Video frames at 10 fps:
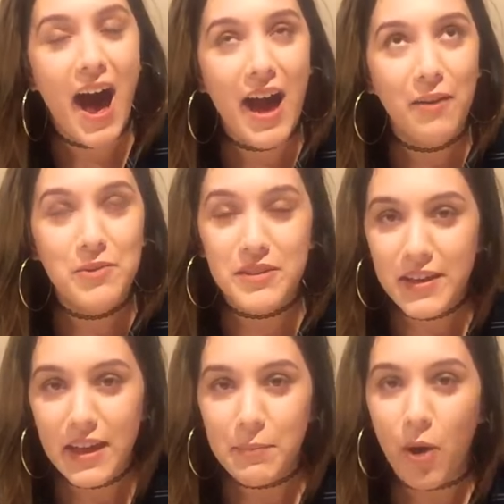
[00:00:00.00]
I was
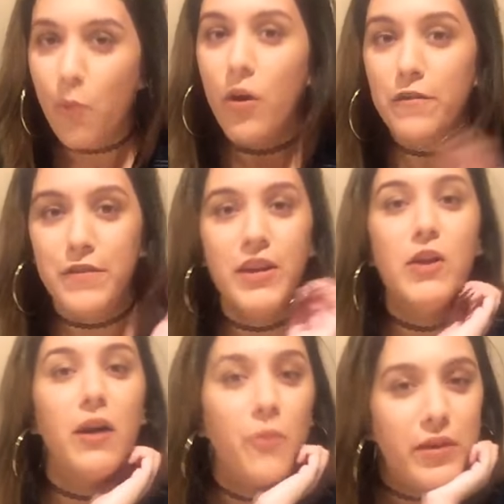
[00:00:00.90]
thinking about what
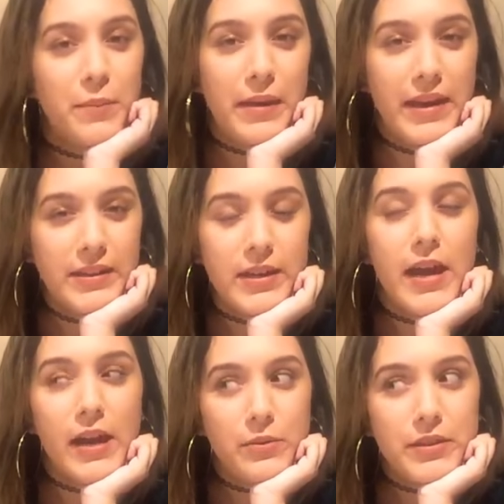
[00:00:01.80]
video I want to make
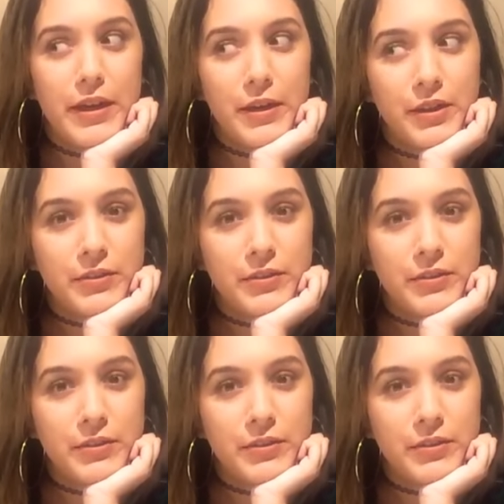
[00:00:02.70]
today. I was like,